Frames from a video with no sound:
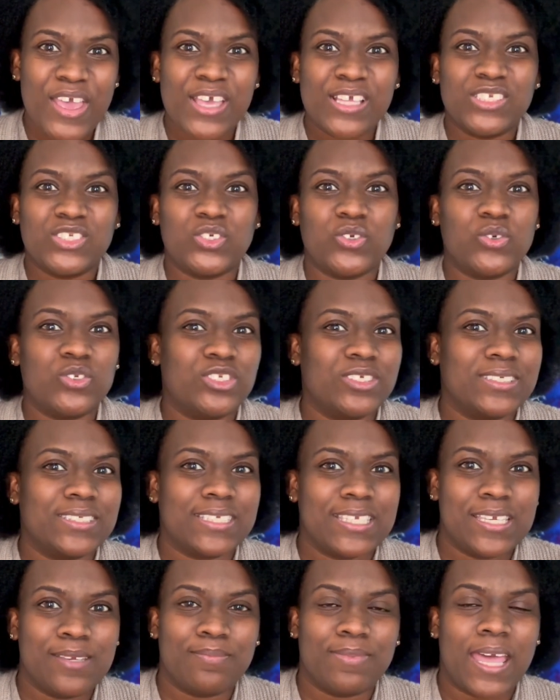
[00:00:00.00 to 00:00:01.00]
So just
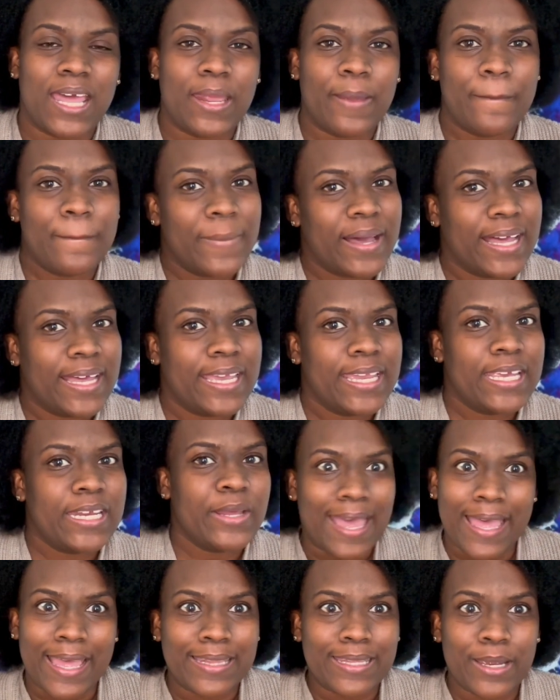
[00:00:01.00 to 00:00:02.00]
keep that in mind.
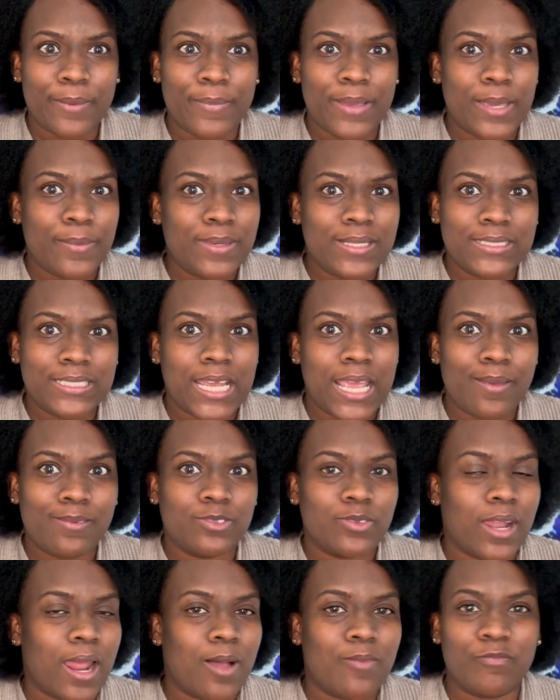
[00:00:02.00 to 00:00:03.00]
There may be times
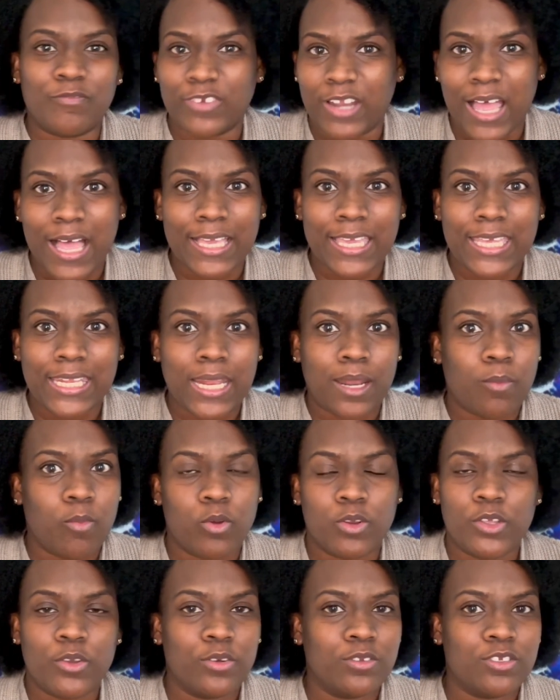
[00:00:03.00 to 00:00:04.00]
where I'm vlogging and I'm
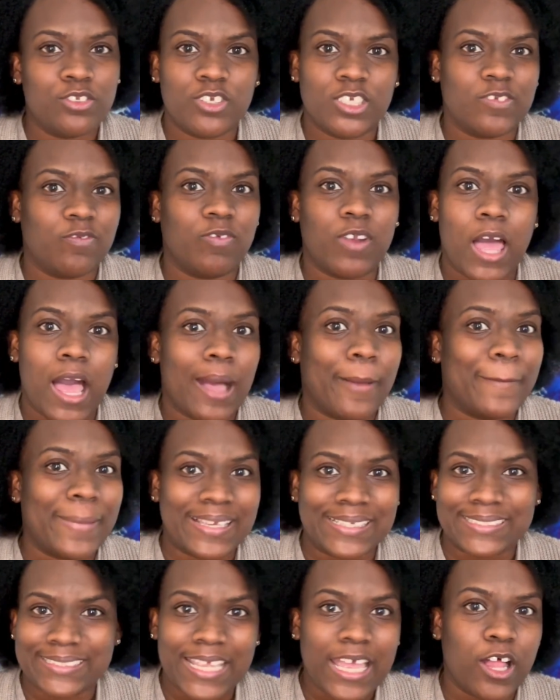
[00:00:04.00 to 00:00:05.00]
only going to just vlog
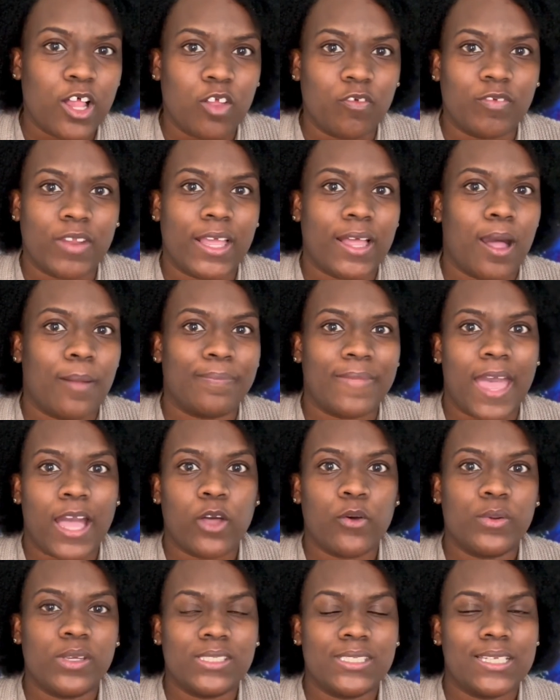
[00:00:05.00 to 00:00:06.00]
myself. Like, I'm not
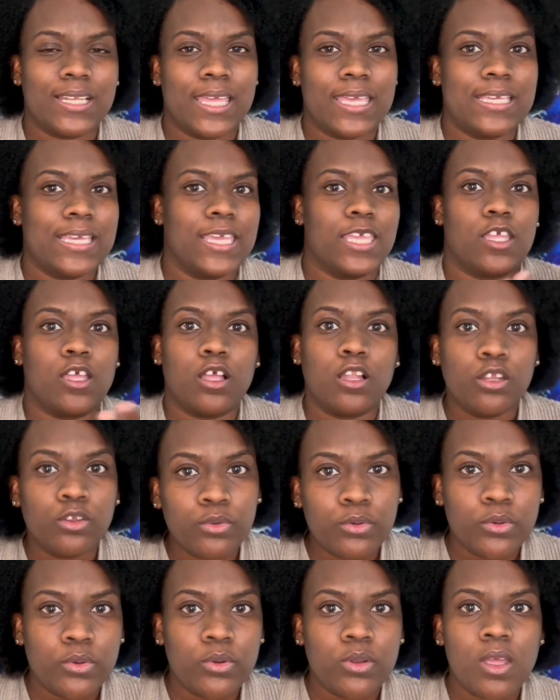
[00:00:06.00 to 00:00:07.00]
going to like
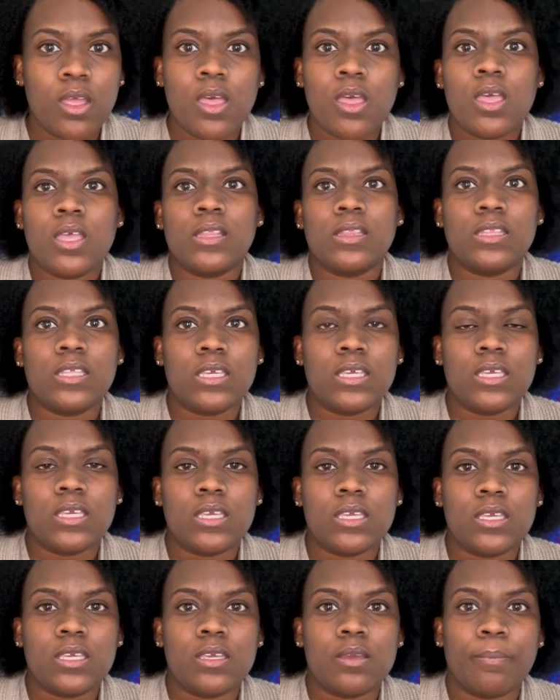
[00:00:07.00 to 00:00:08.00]
include
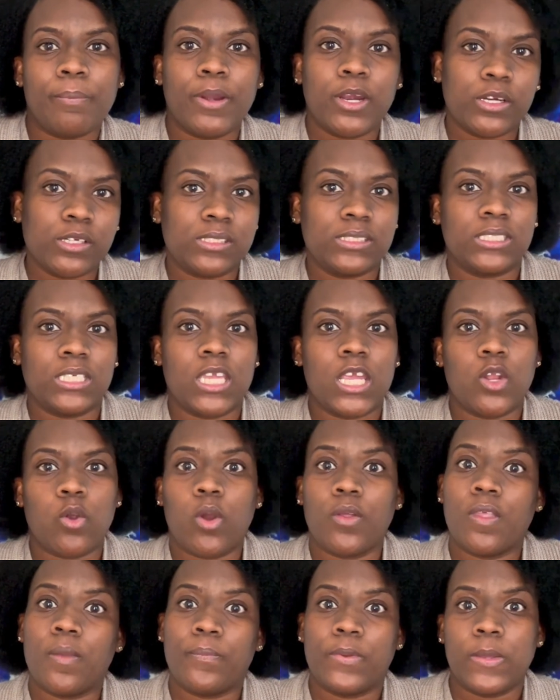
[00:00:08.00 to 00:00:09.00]
the person
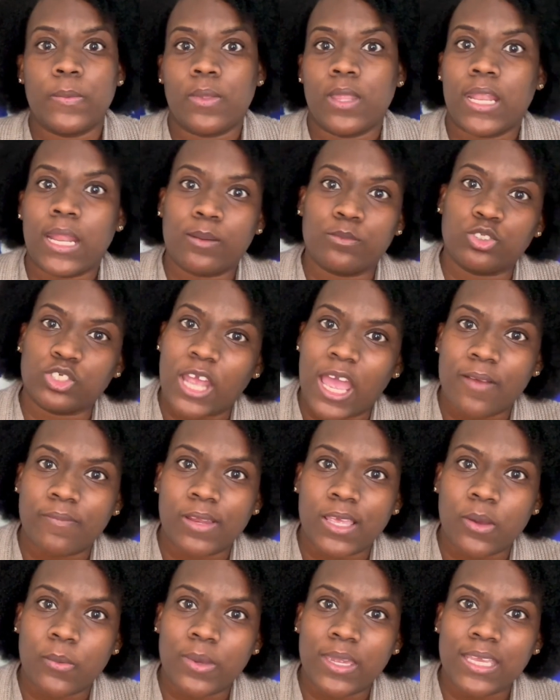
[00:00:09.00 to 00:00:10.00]
or the people that I'm
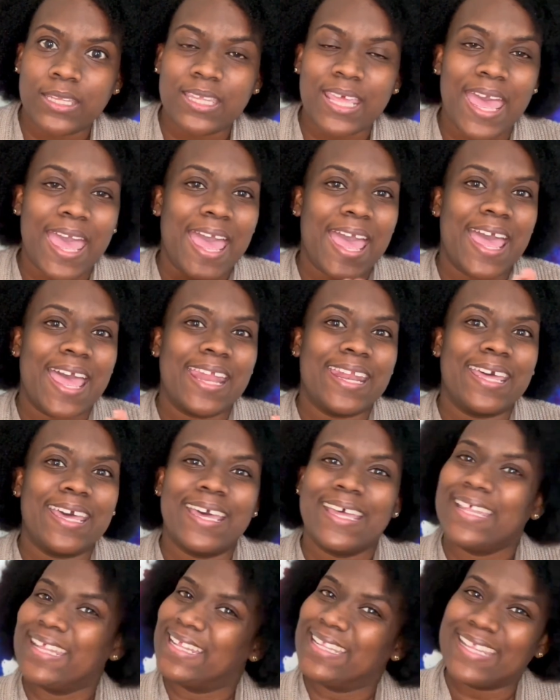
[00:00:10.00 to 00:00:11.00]
traveling with. And
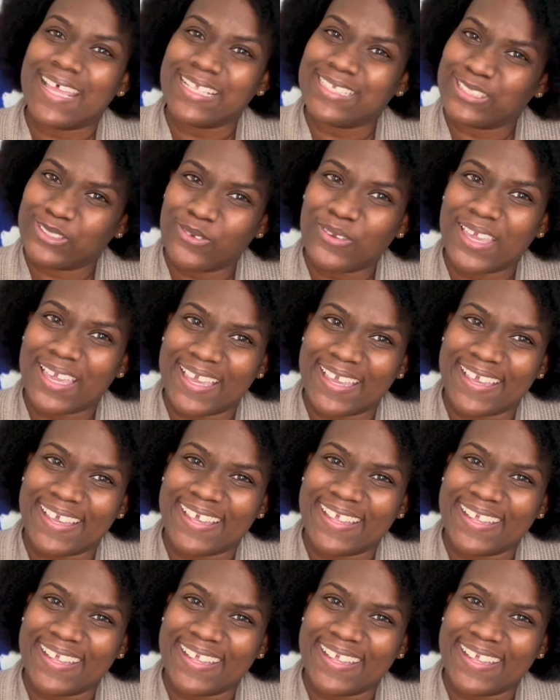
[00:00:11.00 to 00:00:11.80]
that's okay.